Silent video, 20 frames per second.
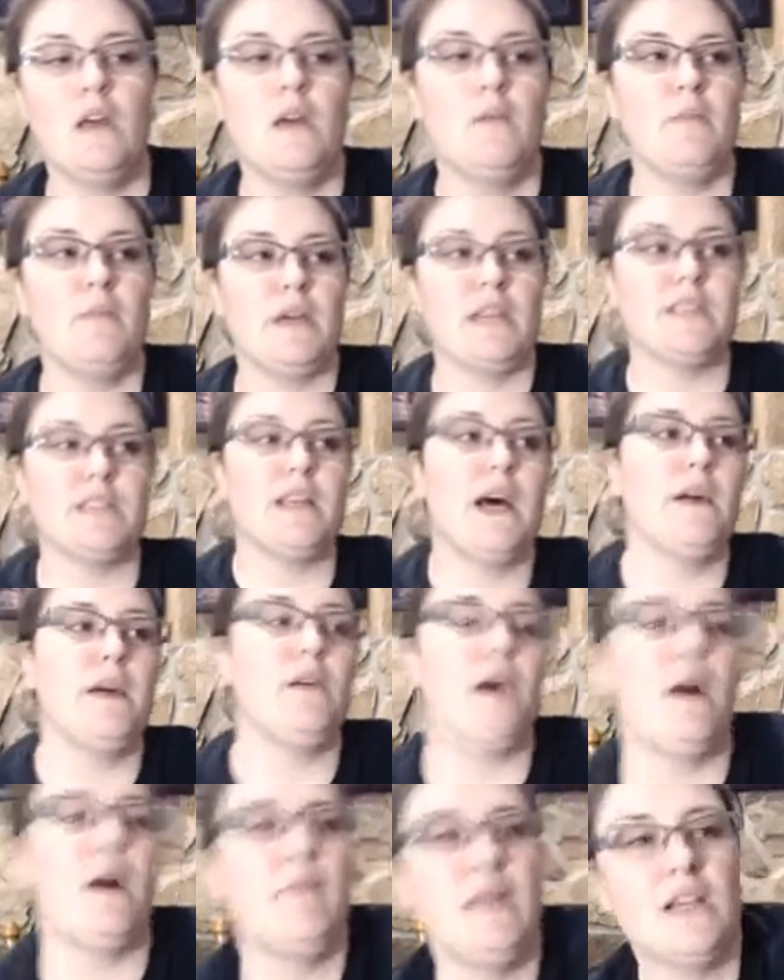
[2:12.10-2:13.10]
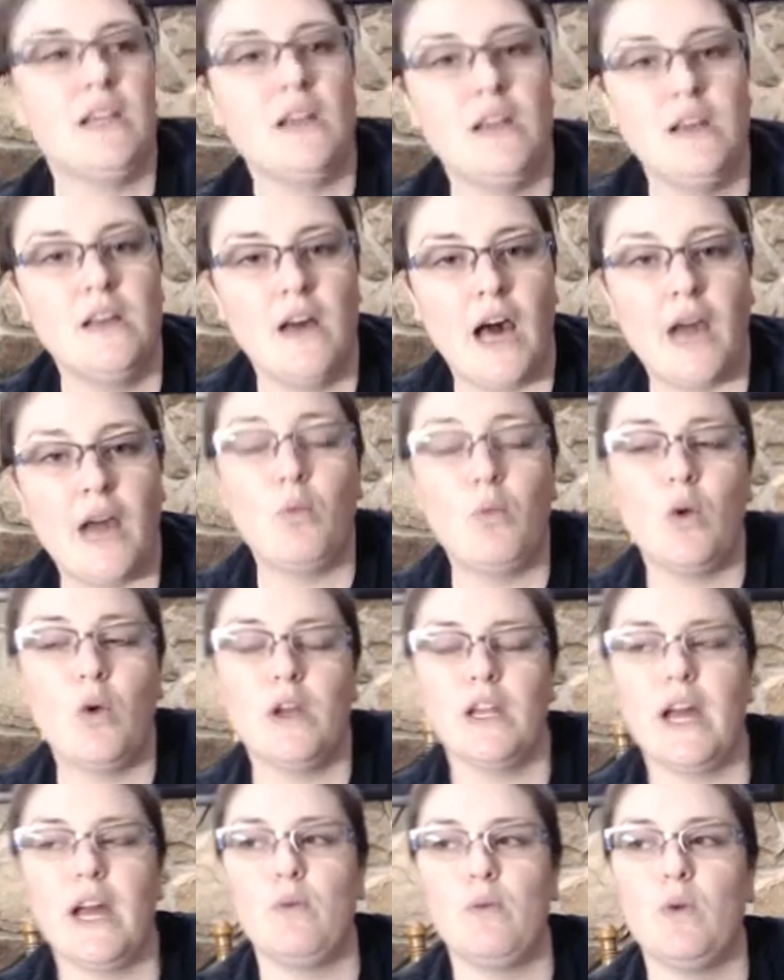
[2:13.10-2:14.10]
Because
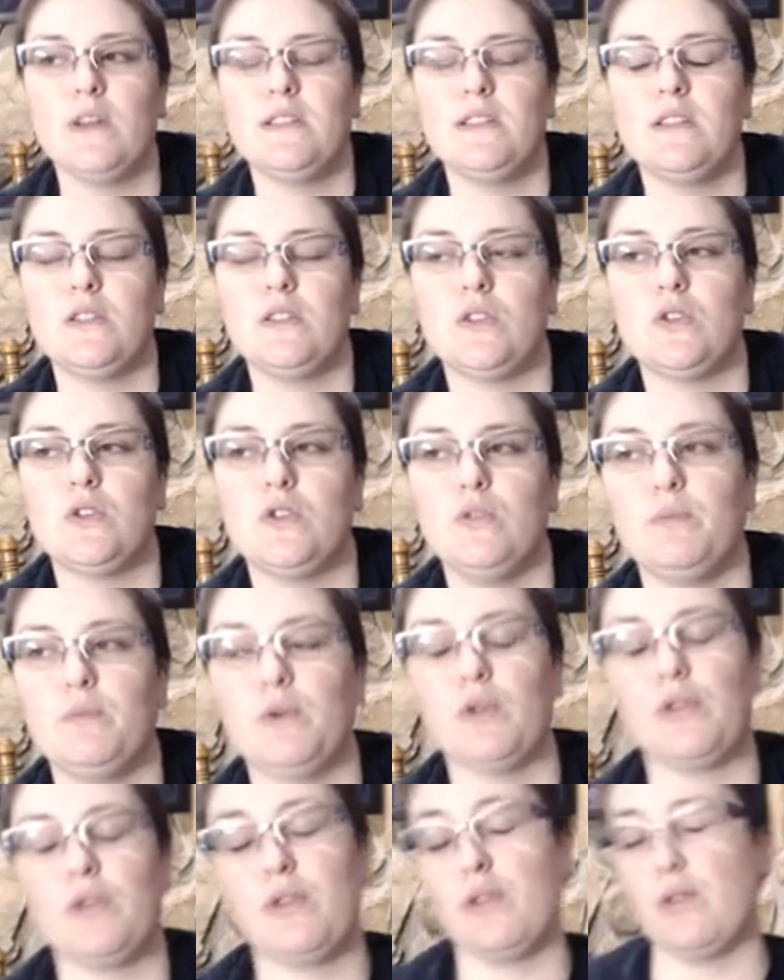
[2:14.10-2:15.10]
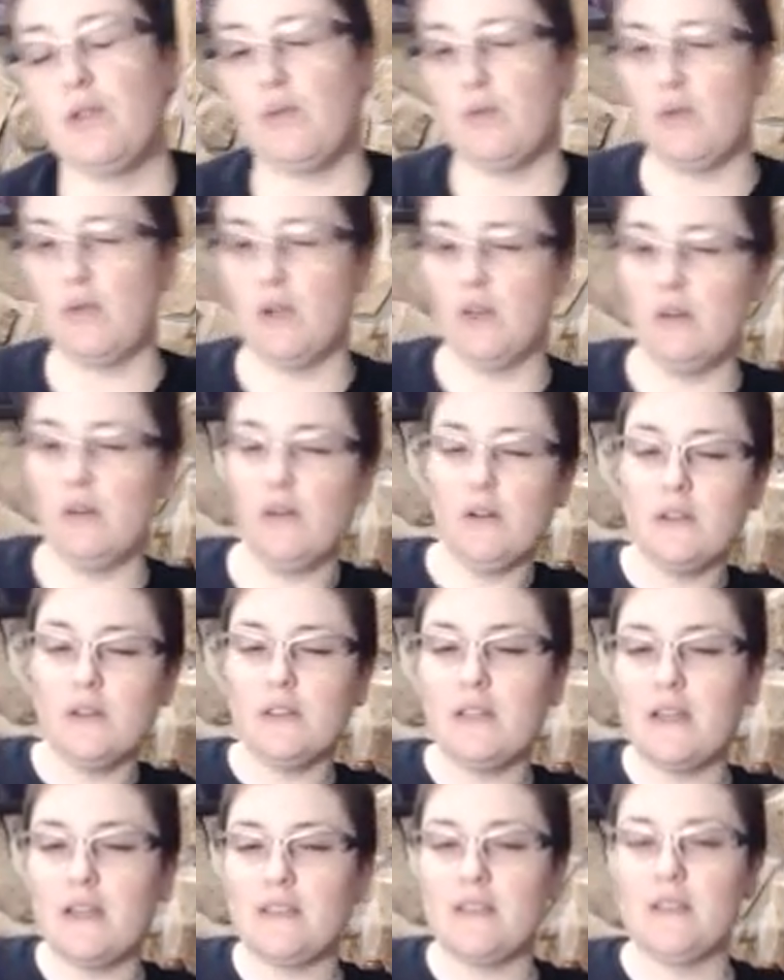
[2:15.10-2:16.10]
I wasn't super
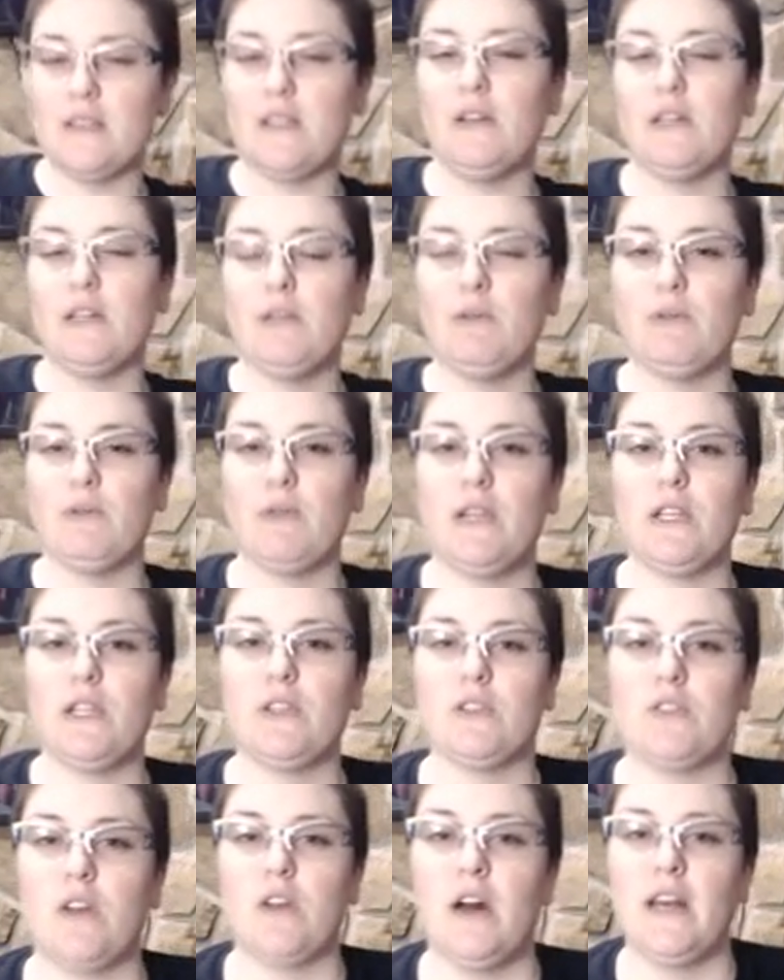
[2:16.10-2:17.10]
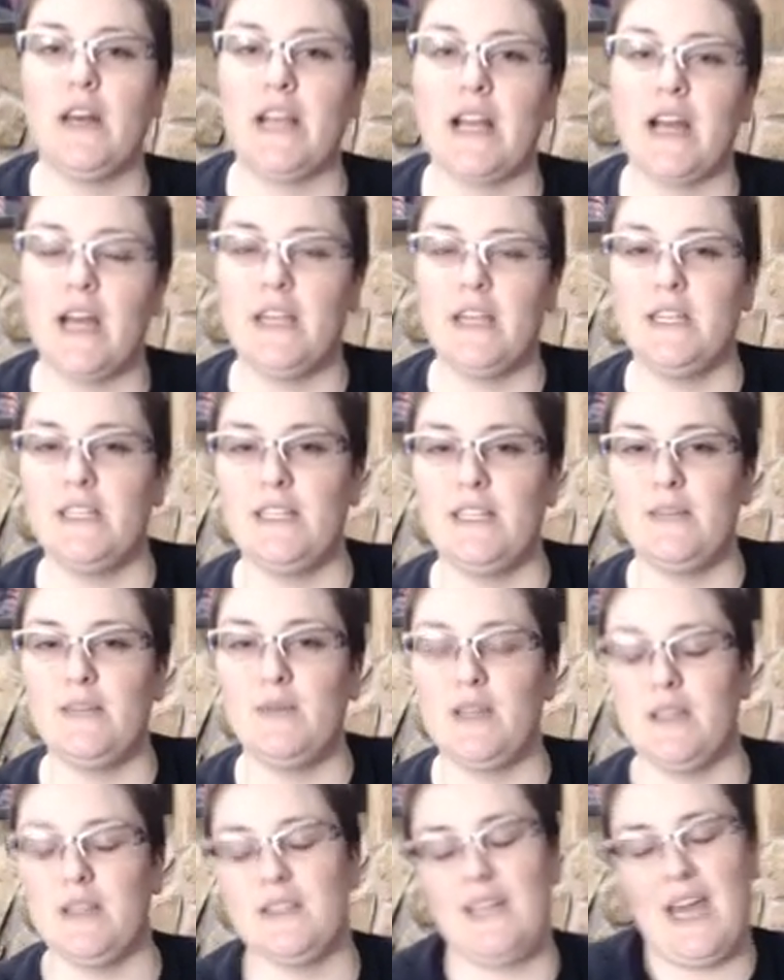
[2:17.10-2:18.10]
thrilled necessarily with running Strahd. I kind of did it
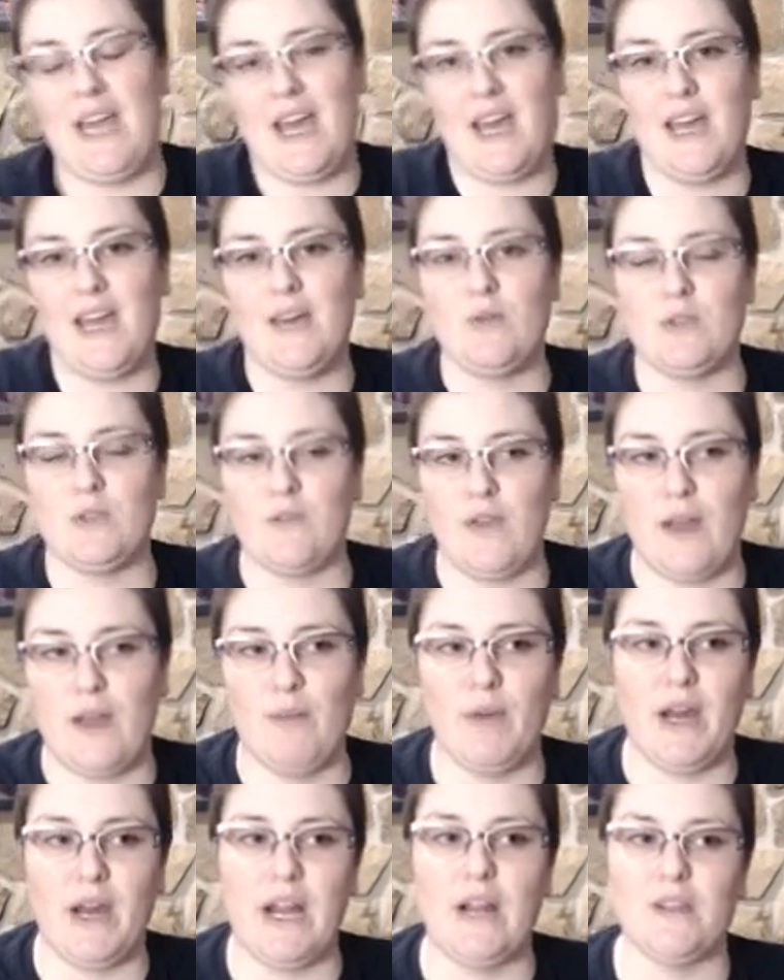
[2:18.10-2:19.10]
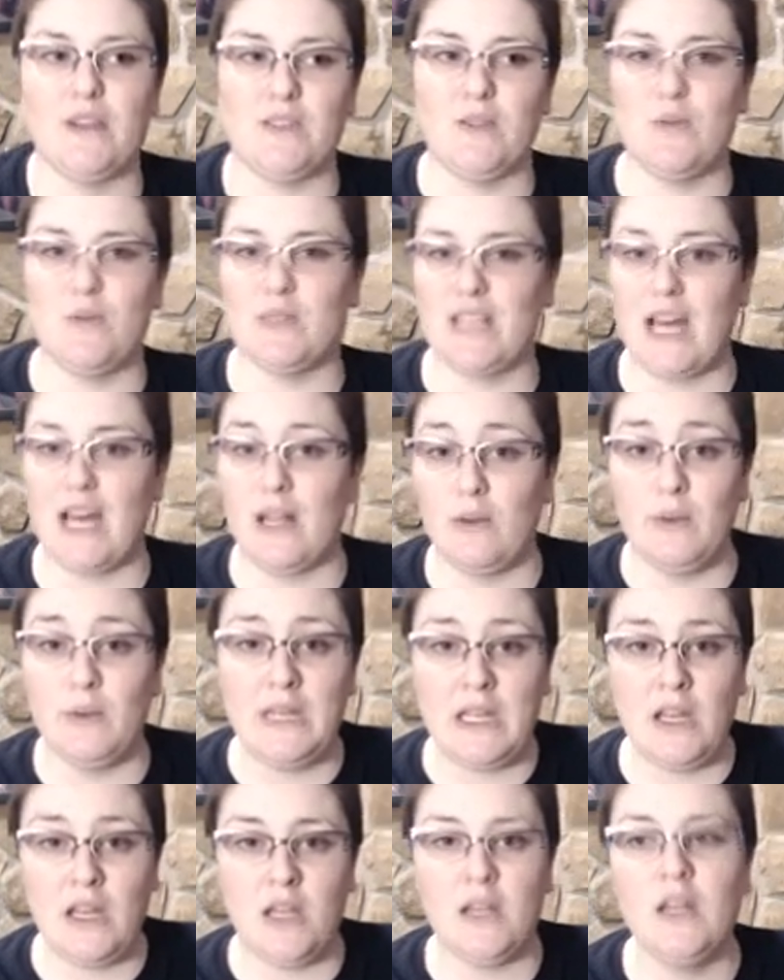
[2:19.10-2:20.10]
because A, it was vampires and it was
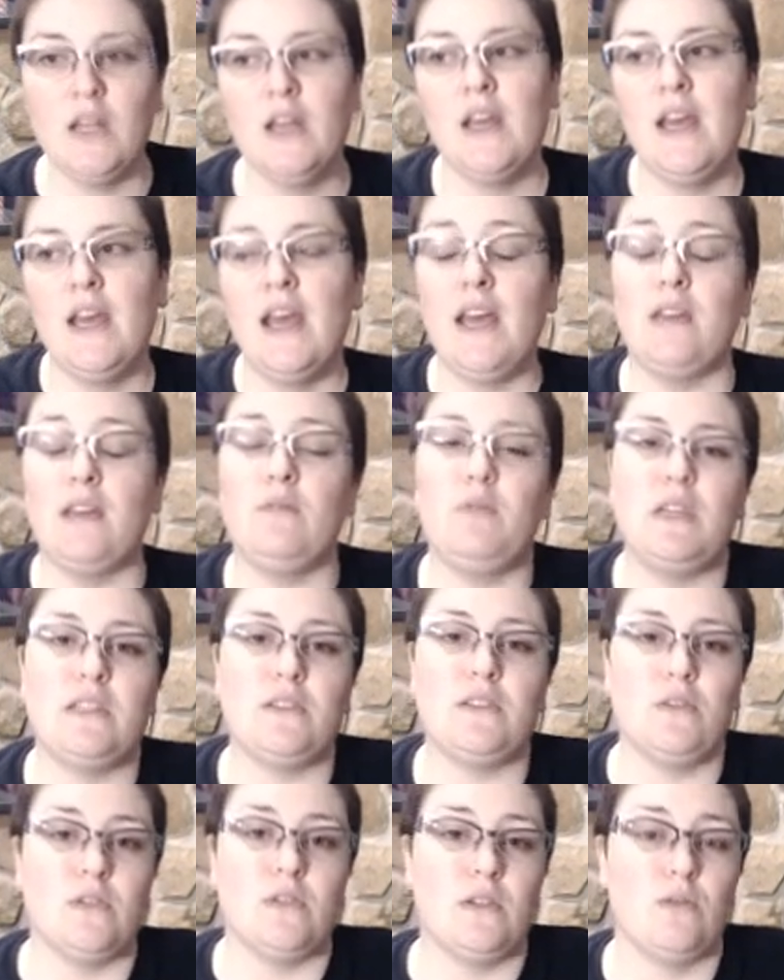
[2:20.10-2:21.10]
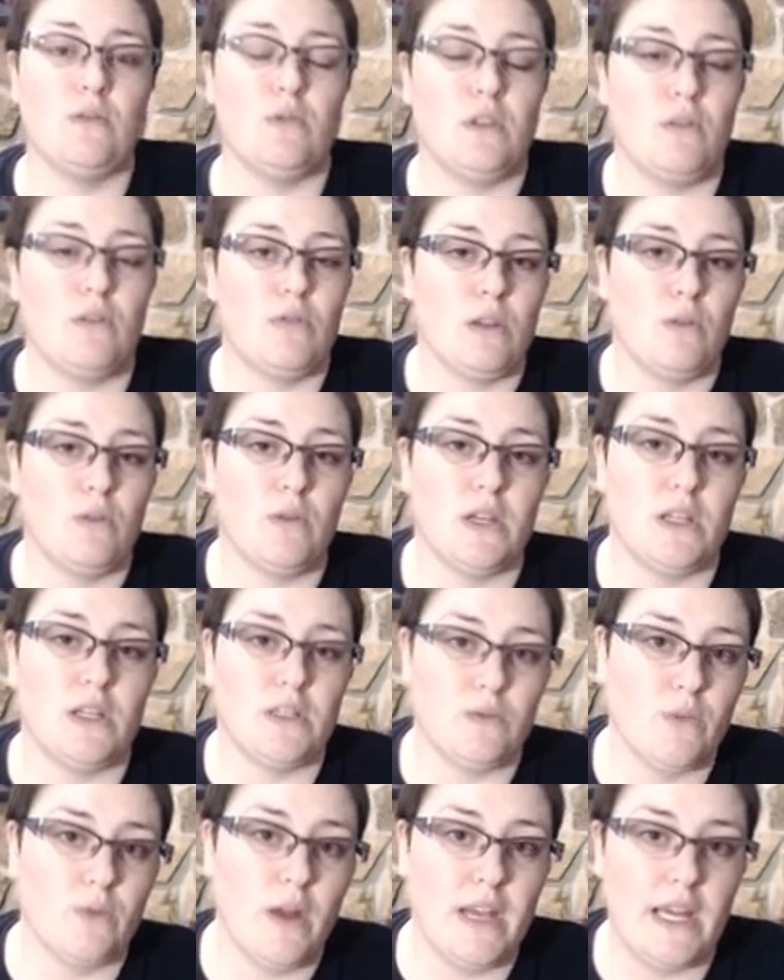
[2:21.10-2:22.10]
Halloween, and B, Susie really, really wanted
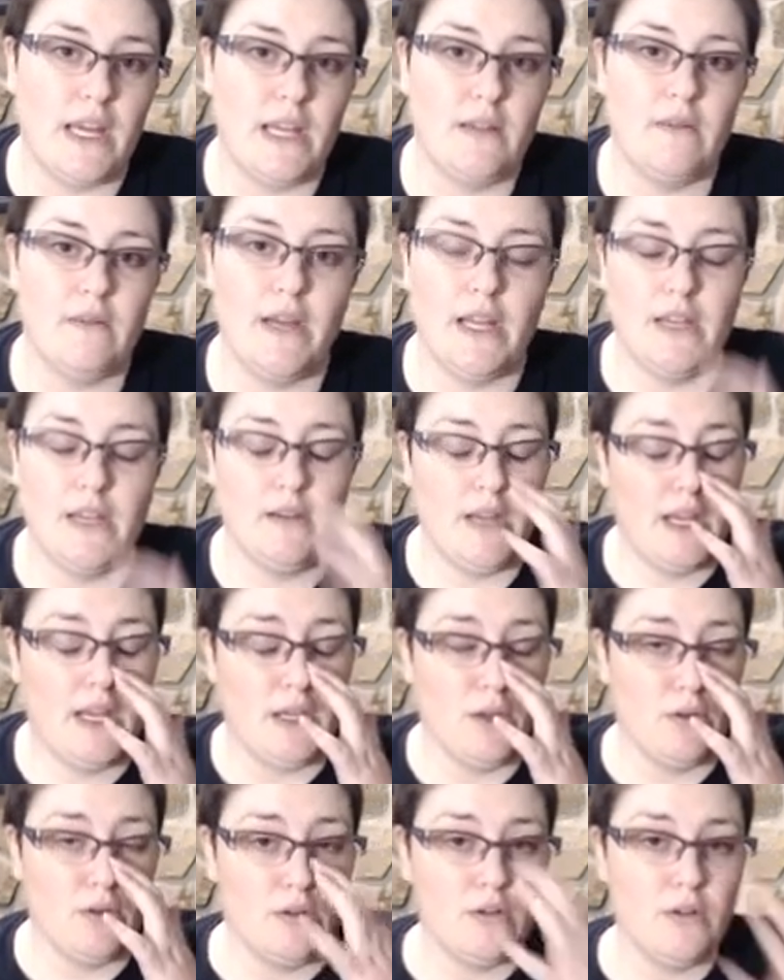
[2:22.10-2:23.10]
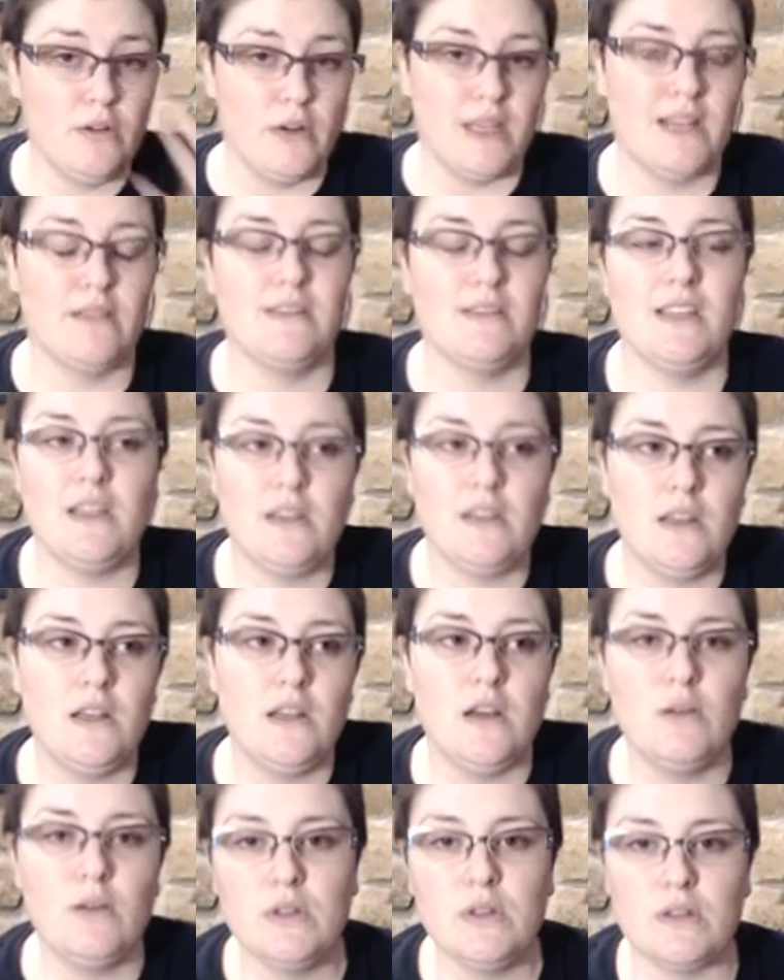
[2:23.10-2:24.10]
to run it and go through it. And I was like,
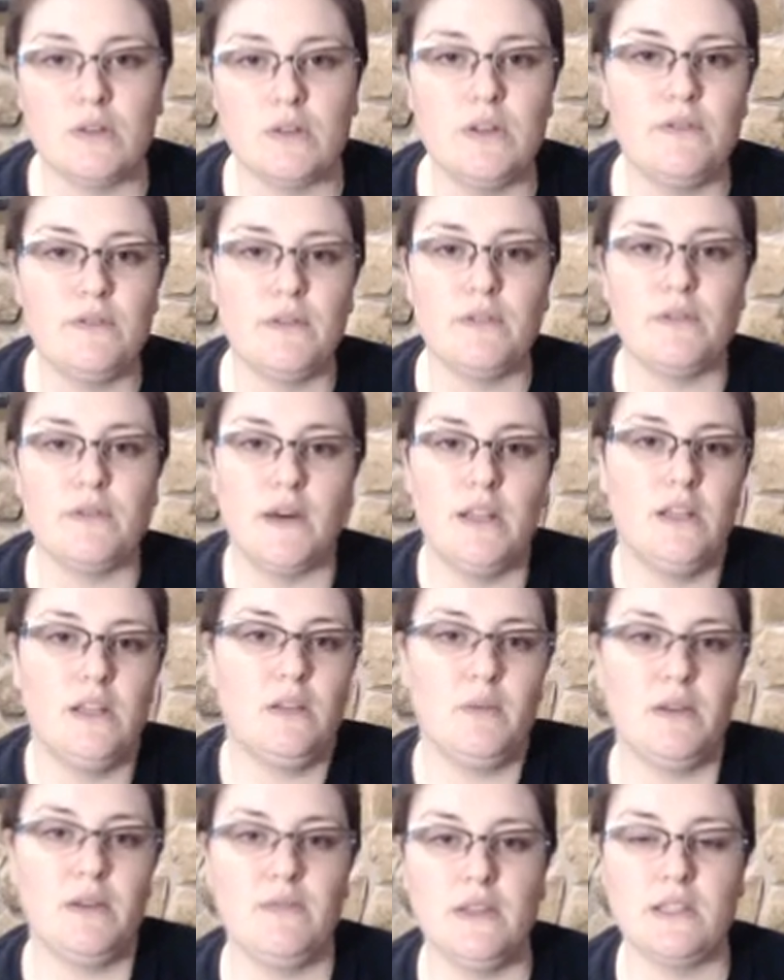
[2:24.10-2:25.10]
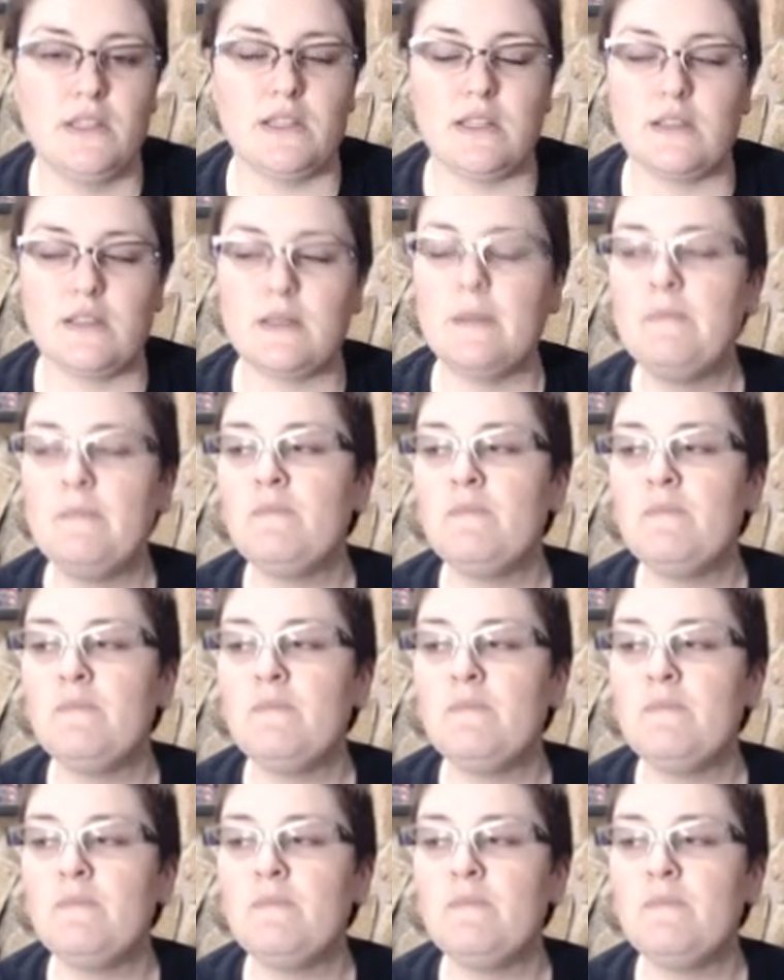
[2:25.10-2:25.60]
we'll do it for fun. It'll be funsies.